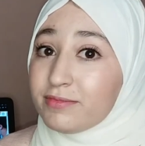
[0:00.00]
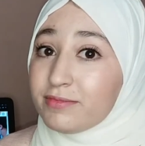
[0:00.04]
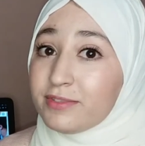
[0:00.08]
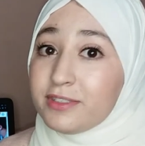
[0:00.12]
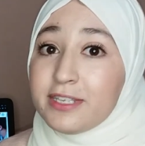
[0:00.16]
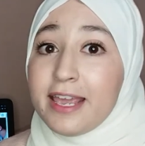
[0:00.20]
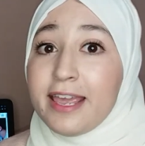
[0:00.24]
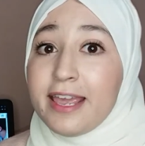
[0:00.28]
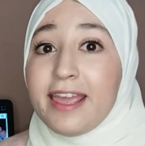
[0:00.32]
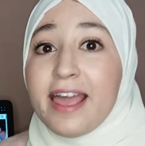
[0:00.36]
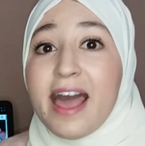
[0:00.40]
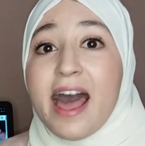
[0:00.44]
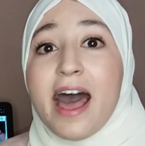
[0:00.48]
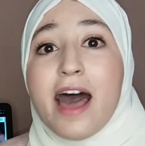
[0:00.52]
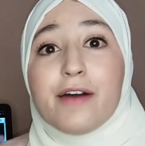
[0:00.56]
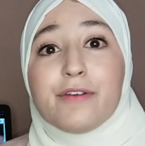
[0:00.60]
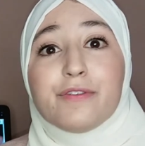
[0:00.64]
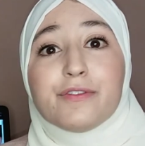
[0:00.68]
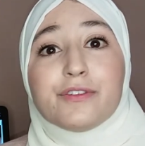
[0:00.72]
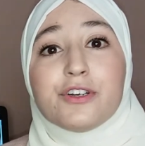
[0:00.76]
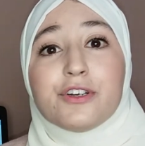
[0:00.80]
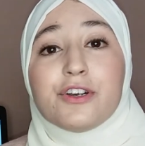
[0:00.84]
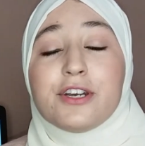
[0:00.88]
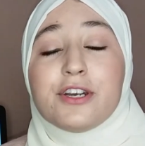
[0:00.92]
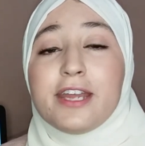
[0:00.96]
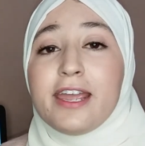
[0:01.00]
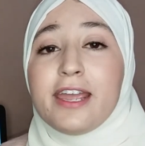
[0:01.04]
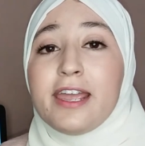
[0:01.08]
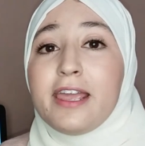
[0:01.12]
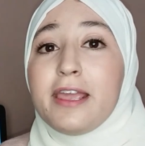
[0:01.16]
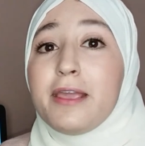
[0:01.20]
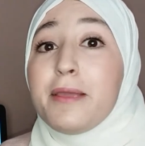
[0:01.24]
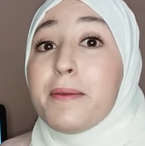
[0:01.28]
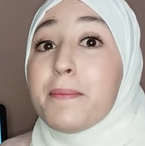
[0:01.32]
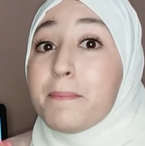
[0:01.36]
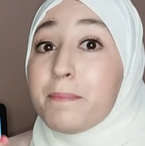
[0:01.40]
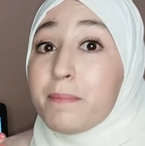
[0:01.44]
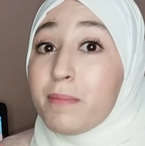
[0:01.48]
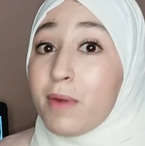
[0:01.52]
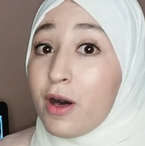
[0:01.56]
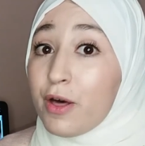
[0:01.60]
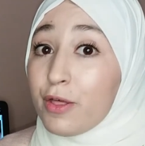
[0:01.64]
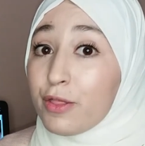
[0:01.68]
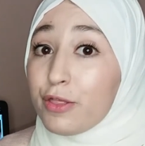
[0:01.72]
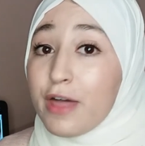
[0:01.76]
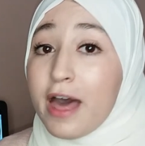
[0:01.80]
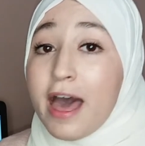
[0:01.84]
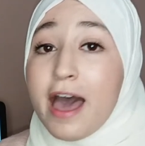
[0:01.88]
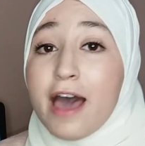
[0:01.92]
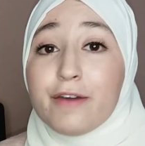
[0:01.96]
day after day,
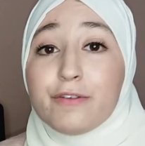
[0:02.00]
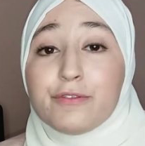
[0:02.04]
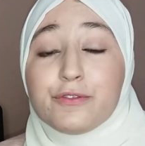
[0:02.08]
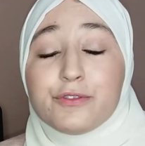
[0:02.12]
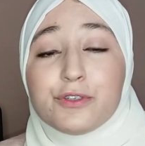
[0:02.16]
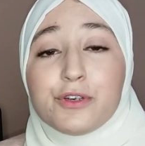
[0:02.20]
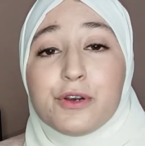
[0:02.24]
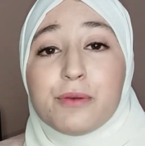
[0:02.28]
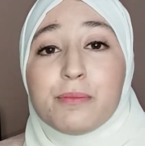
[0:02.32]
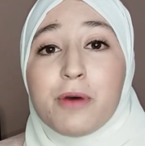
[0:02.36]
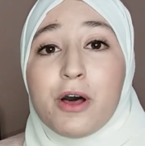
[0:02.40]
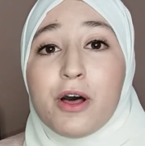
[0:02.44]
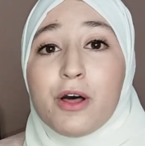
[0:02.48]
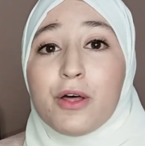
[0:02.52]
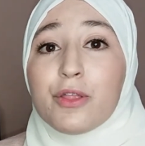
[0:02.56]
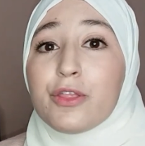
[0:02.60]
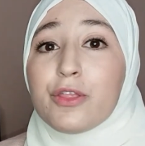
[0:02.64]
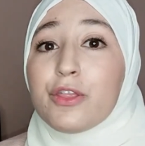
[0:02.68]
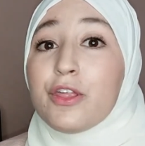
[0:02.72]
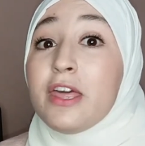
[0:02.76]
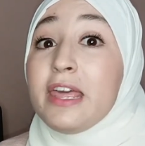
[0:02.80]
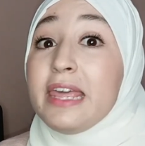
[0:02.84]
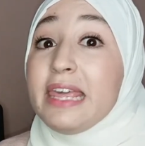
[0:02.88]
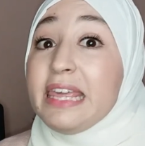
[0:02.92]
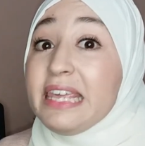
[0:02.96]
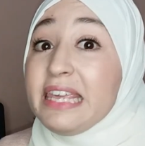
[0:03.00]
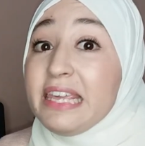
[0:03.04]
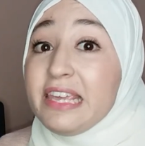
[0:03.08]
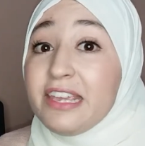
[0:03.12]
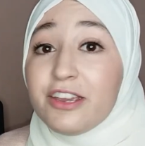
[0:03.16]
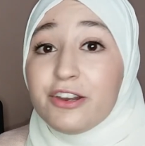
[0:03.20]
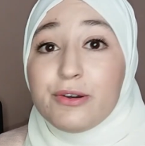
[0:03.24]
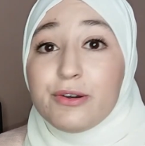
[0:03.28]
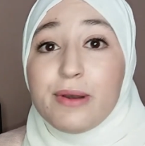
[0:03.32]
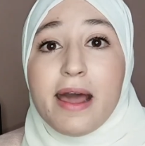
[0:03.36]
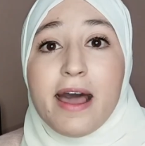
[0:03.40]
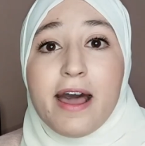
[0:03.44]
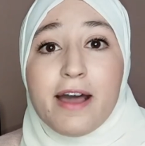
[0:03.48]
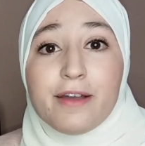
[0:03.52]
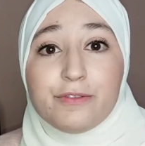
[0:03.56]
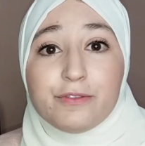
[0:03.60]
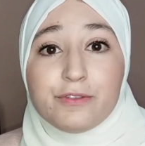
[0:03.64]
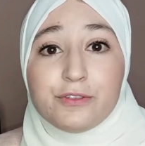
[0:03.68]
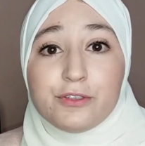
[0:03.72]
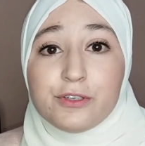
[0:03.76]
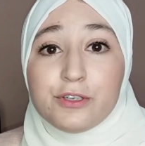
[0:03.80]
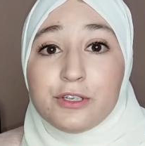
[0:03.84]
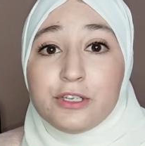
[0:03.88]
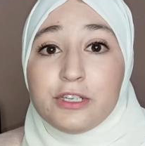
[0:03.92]
month after month, year after